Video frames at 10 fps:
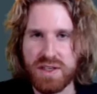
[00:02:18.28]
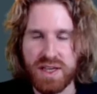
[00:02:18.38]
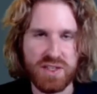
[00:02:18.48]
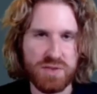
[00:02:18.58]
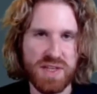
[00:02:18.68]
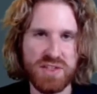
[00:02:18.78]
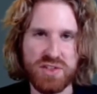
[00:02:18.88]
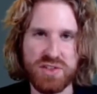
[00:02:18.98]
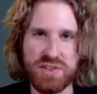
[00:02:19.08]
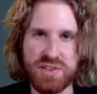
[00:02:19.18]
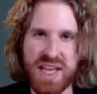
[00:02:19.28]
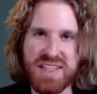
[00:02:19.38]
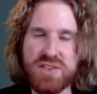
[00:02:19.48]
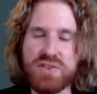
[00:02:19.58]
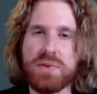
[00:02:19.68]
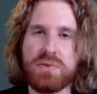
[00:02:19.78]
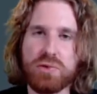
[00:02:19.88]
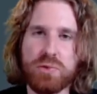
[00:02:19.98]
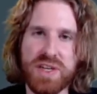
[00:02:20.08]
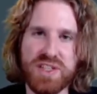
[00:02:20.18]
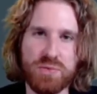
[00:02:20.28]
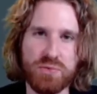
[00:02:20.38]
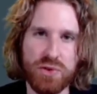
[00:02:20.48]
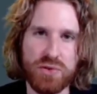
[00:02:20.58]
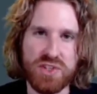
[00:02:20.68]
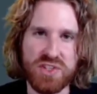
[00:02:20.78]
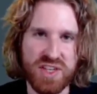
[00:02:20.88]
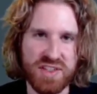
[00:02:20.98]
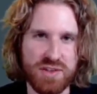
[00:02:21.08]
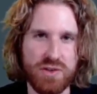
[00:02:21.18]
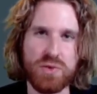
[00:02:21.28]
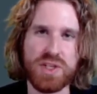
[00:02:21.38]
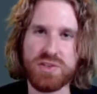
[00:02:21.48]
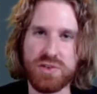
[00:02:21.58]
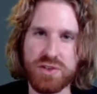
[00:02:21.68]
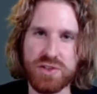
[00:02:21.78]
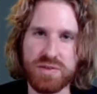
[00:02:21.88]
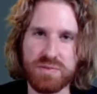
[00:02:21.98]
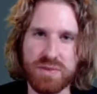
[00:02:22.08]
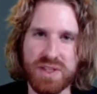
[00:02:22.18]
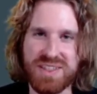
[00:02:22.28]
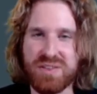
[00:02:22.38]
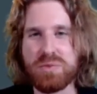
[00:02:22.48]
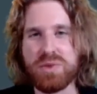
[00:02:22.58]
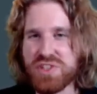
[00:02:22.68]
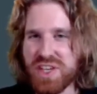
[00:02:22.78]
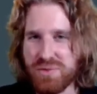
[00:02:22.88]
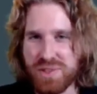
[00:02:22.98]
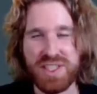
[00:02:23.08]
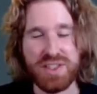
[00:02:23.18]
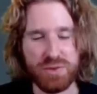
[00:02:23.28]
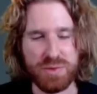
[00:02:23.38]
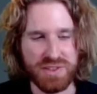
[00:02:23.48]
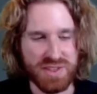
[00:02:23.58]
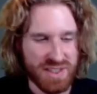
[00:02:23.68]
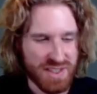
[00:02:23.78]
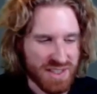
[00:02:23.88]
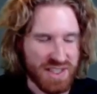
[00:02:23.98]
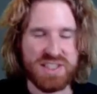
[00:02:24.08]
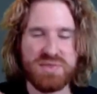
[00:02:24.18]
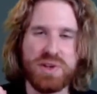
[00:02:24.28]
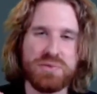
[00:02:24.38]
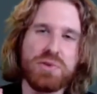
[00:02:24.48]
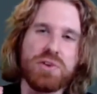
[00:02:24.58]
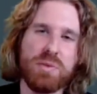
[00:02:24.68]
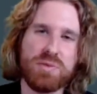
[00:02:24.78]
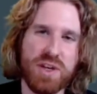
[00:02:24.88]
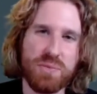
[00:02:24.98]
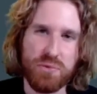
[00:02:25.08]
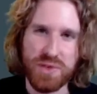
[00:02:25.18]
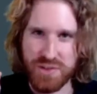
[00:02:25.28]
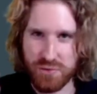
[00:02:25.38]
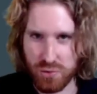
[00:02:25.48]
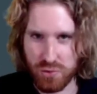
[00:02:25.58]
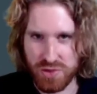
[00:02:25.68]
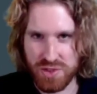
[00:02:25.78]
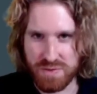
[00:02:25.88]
just mentioned, the essence of a rule-based approach is that a researcher, or more generally a human, is the one who comes up with the rules.